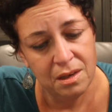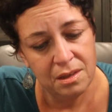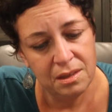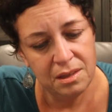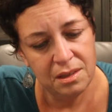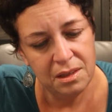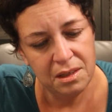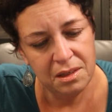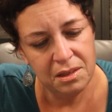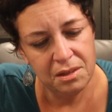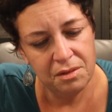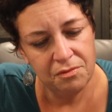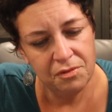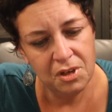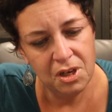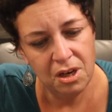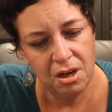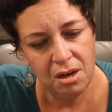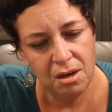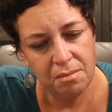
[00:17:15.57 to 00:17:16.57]
Six of
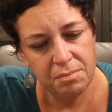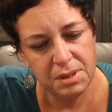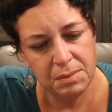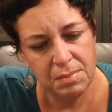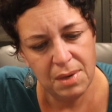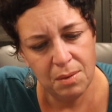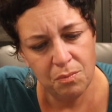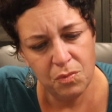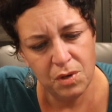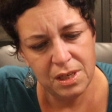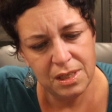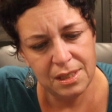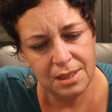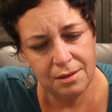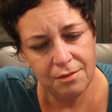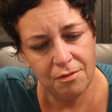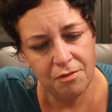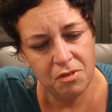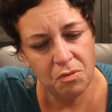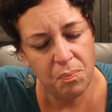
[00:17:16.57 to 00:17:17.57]
Cups, memories
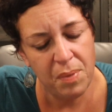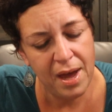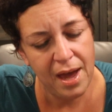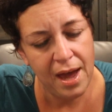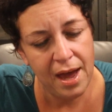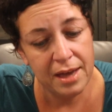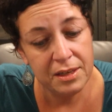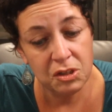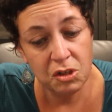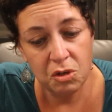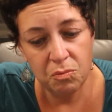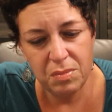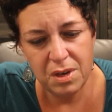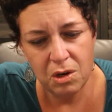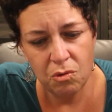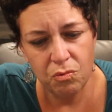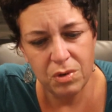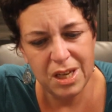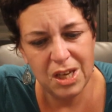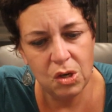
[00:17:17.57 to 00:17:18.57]
of the past. Could
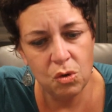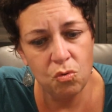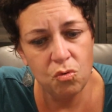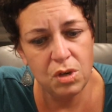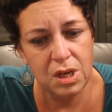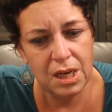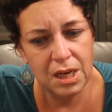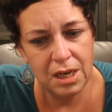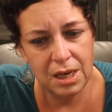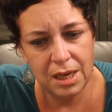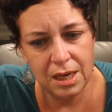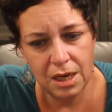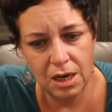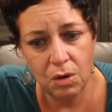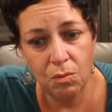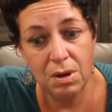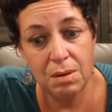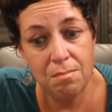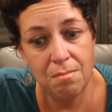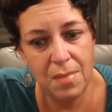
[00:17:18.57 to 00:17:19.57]
be a reunion
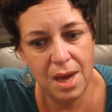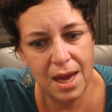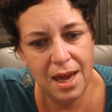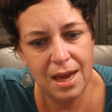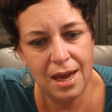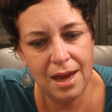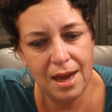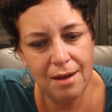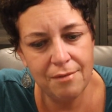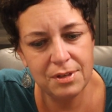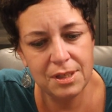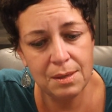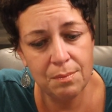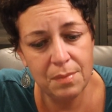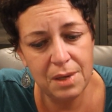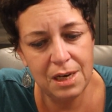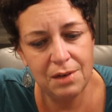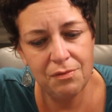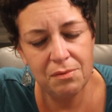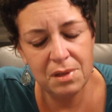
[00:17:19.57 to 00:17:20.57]
here. We may have
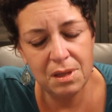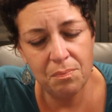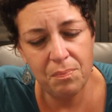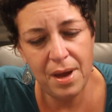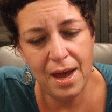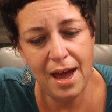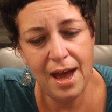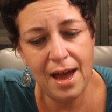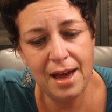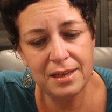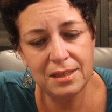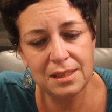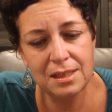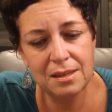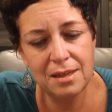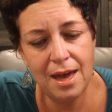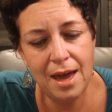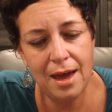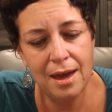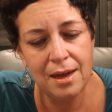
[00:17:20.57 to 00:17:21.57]
somebody from the
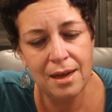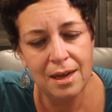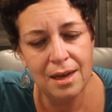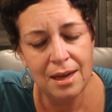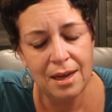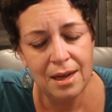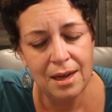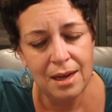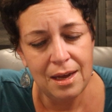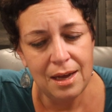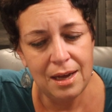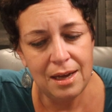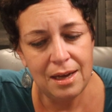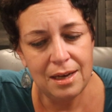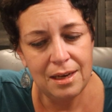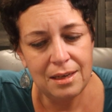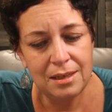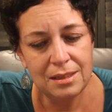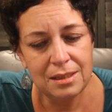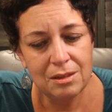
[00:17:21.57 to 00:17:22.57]
past that
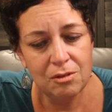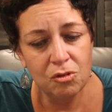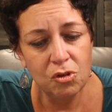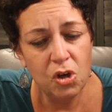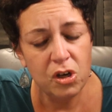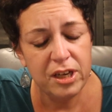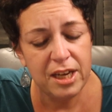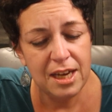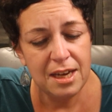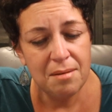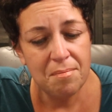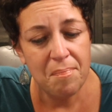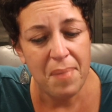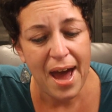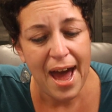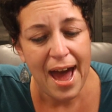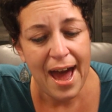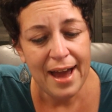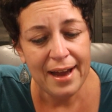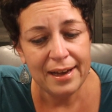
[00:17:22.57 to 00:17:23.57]
is looking
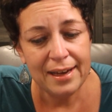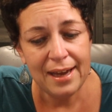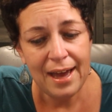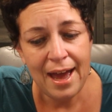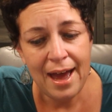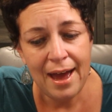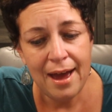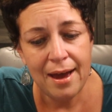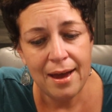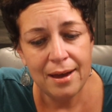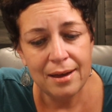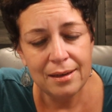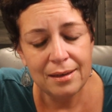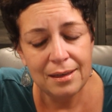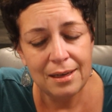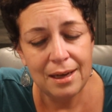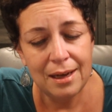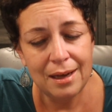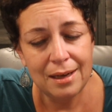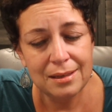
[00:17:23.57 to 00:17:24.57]
back at
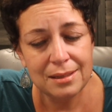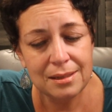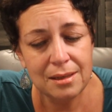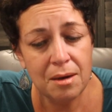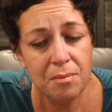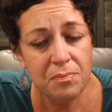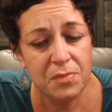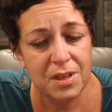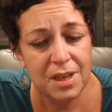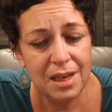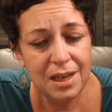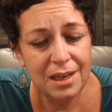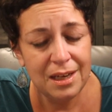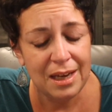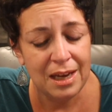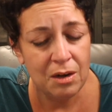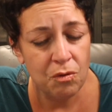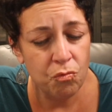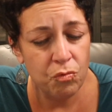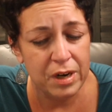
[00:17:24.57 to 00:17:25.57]

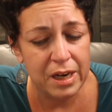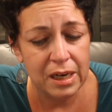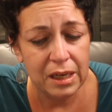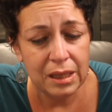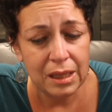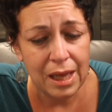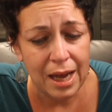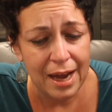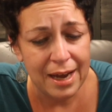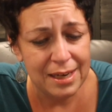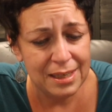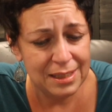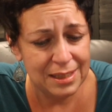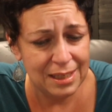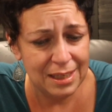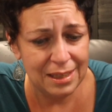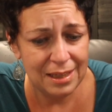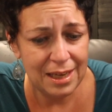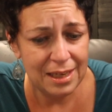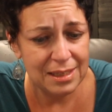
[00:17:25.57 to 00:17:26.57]
something and
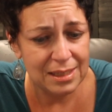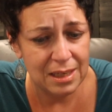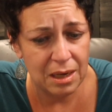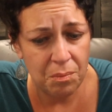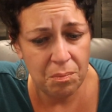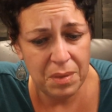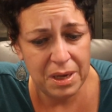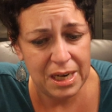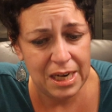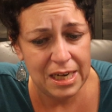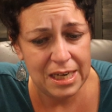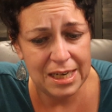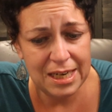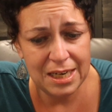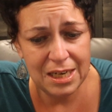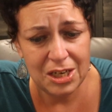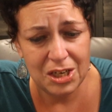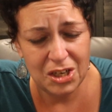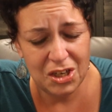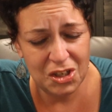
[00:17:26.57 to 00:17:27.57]
realizing that somebody
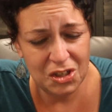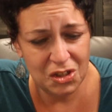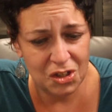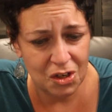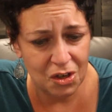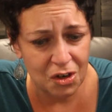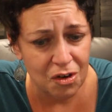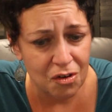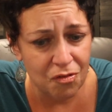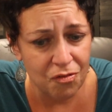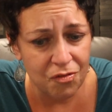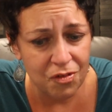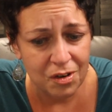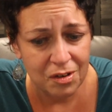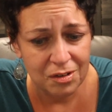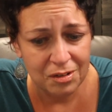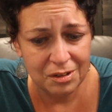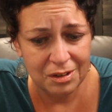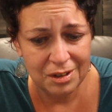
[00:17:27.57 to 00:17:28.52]
didn't deserve